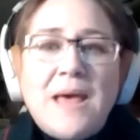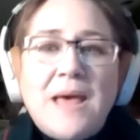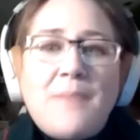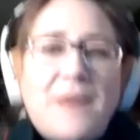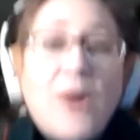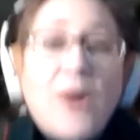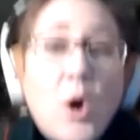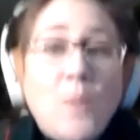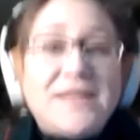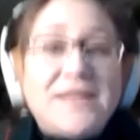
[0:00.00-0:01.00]
But I
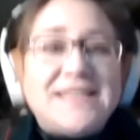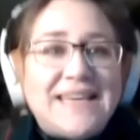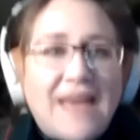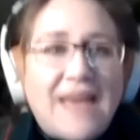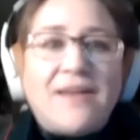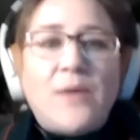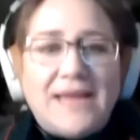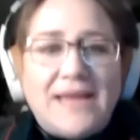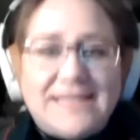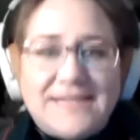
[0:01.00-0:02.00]
hope that together we
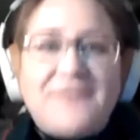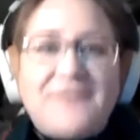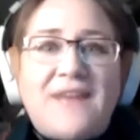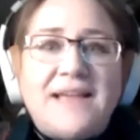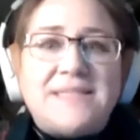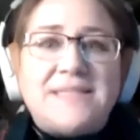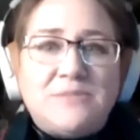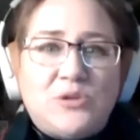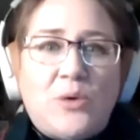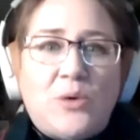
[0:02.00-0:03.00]
can still find
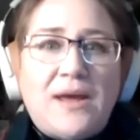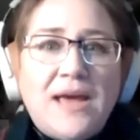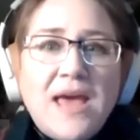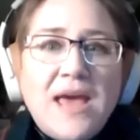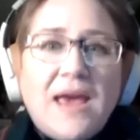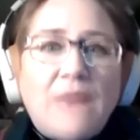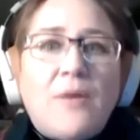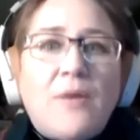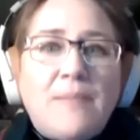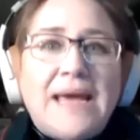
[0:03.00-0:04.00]
some joy in
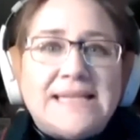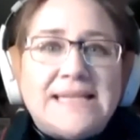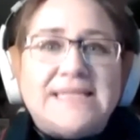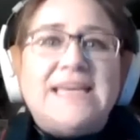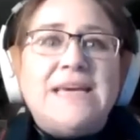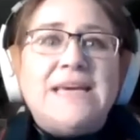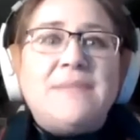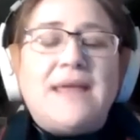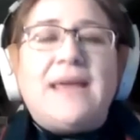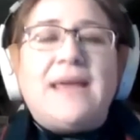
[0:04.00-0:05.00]
what may seem
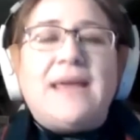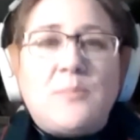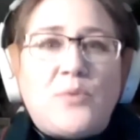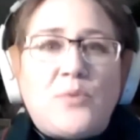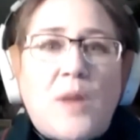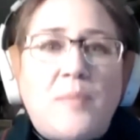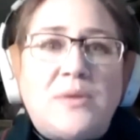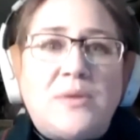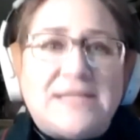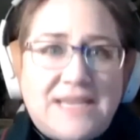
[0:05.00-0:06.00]
like an
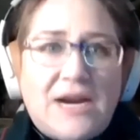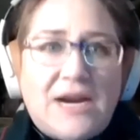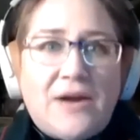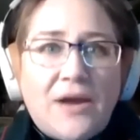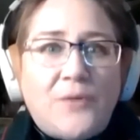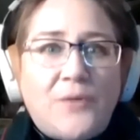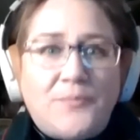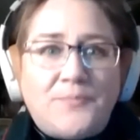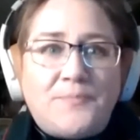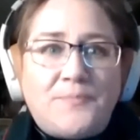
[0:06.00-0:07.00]
improbable scenario.
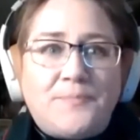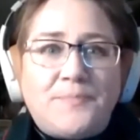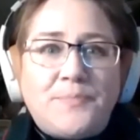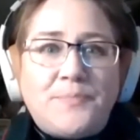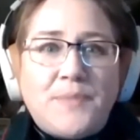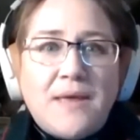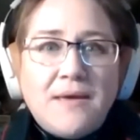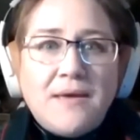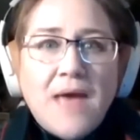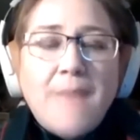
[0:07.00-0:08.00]

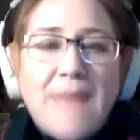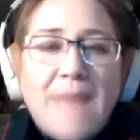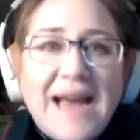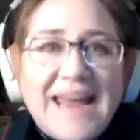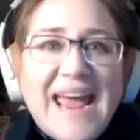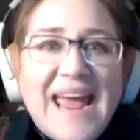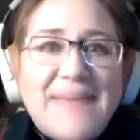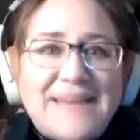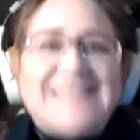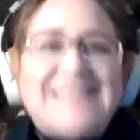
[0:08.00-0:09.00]
My
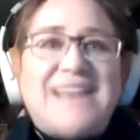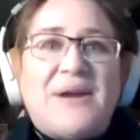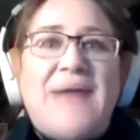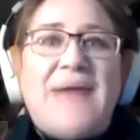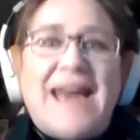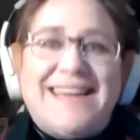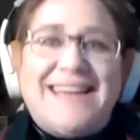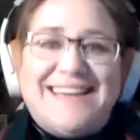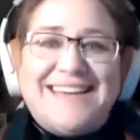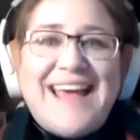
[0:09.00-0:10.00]
name is Sarah
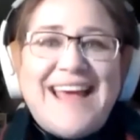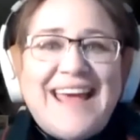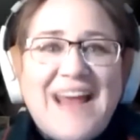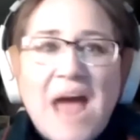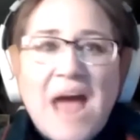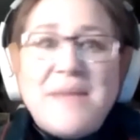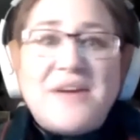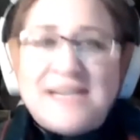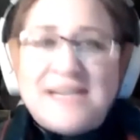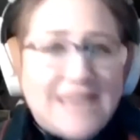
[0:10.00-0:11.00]
Radican, and I'm
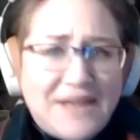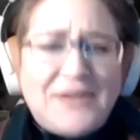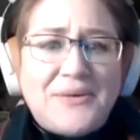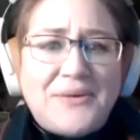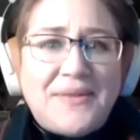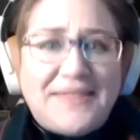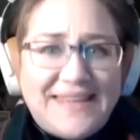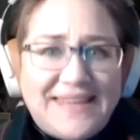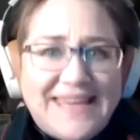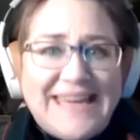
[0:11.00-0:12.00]
here to tell you that
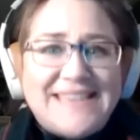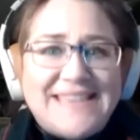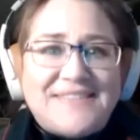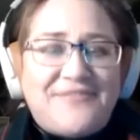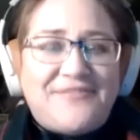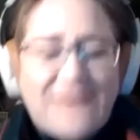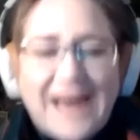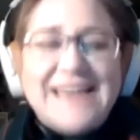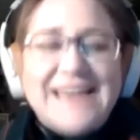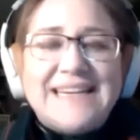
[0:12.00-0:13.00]
the key to
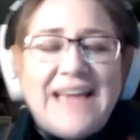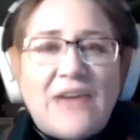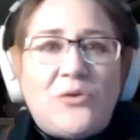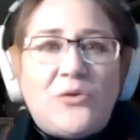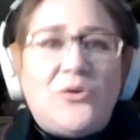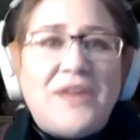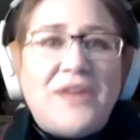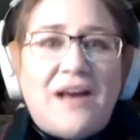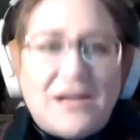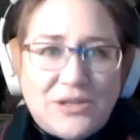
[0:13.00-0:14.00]
finding and
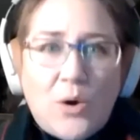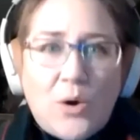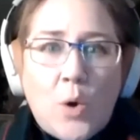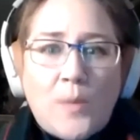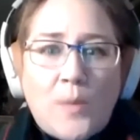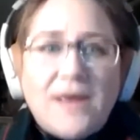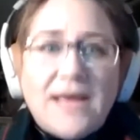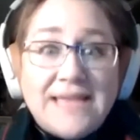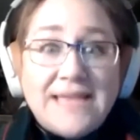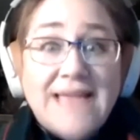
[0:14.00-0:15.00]
holding on to hope
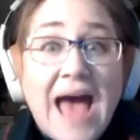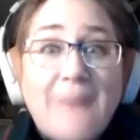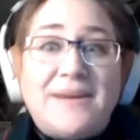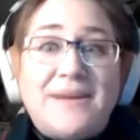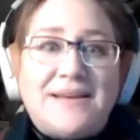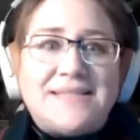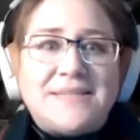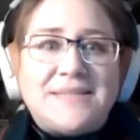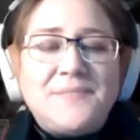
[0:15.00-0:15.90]
is happiness.